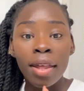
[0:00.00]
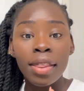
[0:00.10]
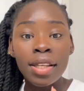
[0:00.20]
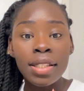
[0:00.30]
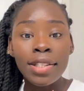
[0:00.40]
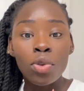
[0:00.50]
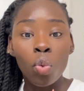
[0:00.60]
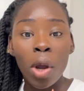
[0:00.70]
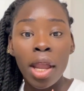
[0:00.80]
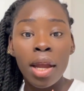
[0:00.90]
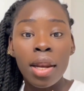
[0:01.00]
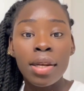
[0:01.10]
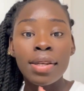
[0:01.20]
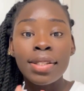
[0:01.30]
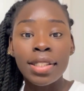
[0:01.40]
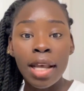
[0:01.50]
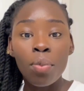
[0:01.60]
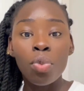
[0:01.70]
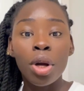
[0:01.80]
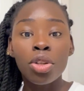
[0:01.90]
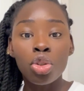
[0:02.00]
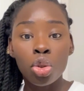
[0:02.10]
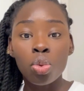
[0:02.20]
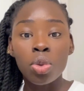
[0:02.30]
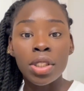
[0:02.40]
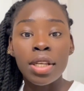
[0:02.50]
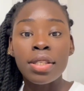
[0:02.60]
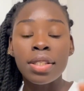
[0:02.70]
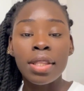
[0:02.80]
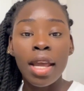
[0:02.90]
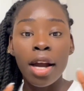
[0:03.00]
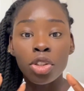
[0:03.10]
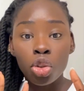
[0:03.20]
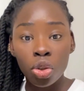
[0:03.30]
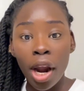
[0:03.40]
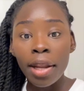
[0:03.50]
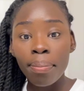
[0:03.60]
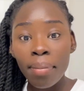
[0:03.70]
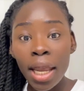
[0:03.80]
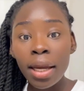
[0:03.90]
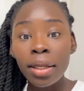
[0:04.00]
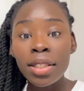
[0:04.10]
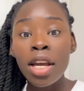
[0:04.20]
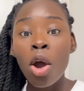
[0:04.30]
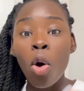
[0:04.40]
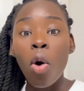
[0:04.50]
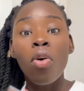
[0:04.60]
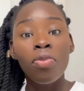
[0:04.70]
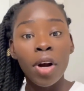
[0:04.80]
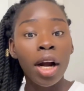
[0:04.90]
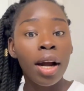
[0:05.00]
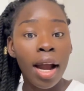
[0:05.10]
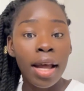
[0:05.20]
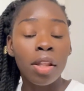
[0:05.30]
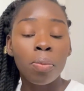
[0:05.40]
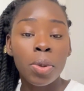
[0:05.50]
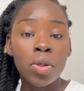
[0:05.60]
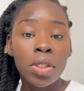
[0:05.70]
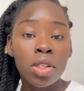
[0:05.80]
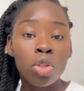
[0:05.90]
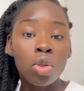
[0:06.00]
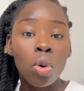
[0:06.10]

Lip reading: This is when someone chooses their tribe mate over other persons.